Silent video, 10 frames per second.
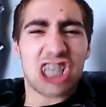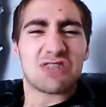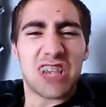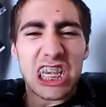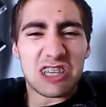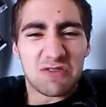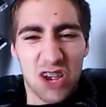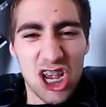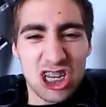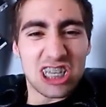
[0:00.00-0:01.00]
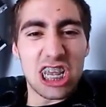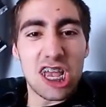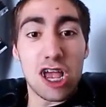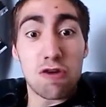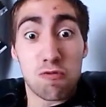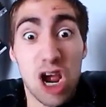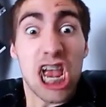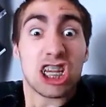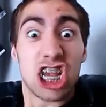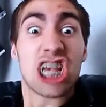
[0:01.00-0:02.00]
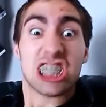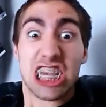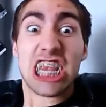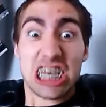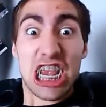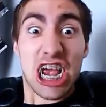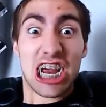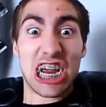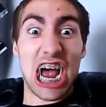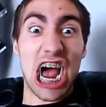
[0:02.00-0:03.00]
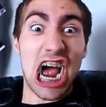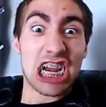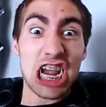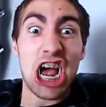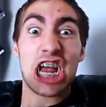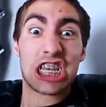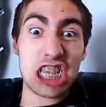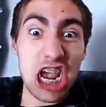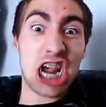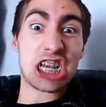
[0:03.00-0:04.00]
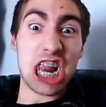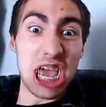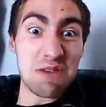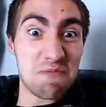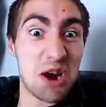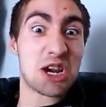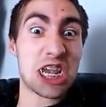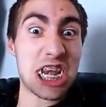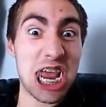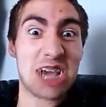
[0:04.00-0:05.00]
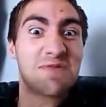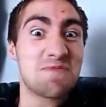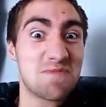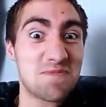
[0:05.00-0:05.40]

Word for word: First things first. Where's your shit up? I've got a turtle head poking out.